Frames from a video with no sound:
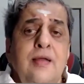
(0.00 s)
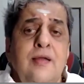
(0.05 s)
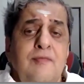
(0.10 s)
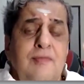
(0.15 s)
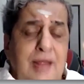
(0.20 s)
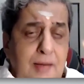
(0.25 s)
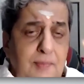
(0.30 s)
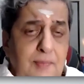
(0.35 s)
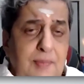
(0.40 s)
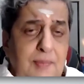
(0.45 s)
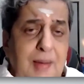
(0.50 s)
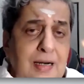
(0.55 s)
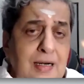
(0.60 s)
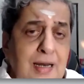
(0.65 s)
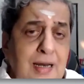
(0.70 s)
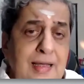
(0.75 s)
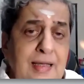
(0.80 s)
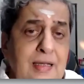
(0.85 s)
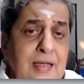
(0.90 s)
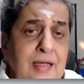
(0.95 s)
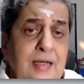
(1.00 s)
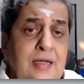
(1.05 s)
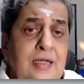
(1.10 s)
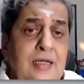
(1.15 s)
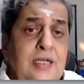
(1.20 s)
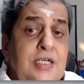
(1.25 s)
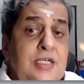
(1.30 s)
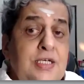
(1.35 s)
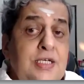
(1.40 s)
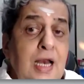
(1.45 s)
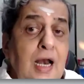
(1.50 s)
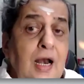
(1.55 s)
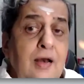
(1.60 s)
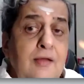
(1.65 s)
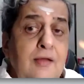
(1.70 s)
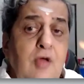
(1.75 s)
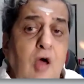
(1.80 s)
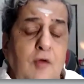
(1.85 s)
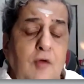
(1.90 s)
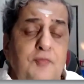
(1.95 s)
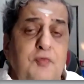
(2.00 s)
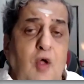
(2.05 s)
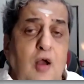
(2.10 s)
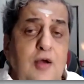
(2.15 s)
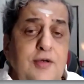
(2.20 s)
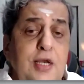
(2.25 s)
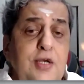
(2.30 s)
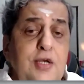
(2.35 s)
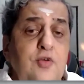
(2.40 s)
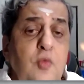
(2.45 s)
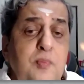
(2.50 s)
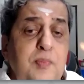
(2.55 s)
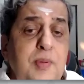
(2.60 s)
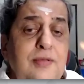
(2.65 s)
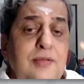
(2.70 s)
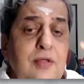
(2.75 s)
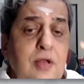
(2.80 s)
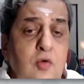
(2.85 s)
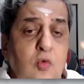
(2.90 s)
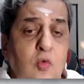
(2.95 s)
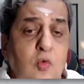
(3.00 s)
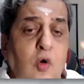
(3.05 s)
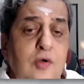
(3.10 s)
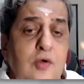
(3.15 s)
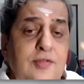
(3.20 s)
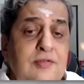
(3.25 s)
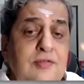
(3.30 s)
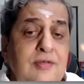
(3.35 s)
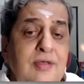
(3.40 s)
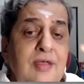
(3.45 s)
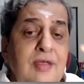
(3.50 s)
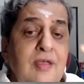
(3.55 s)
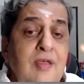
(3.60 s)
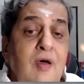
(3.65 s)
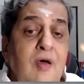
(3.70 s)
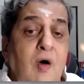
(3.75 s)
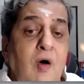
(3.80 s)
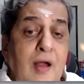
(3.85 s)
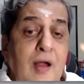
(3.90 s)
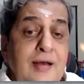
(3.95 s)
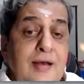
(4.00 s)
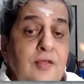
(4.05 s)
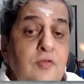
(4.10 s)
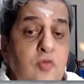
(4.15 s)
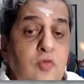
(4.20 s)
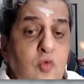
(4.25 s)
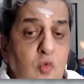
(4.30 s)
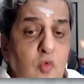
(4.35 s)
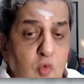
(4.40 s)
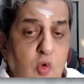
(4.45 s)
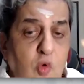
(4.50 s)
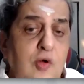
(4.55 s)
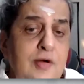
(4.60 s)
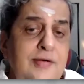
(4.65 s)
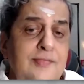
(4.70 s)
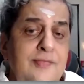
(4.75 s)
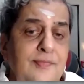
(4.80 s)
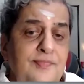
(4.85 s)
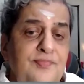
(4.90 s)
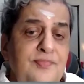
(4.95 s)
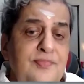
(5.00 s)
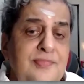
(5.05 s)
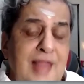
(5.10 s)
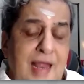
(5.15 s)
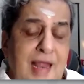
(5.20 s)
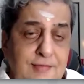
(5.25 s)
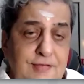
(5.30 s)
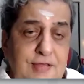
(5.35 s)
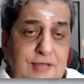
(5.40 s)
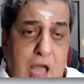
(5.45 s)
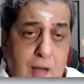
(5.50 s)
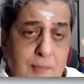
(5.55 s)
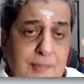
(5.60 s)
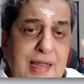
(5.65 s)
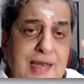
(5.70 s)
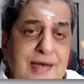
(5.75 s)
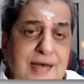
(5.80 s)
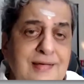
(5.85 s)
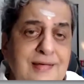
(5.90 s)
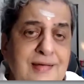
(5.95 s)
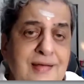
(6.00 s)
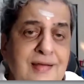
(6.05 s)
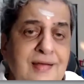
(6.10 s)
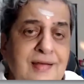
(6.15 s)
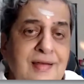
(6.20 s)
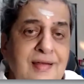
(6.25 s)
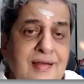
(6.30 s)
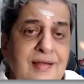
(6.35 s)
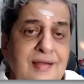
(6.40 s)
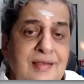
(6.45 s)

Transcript: very badly, still got 42% votes on his own. That is Yamin.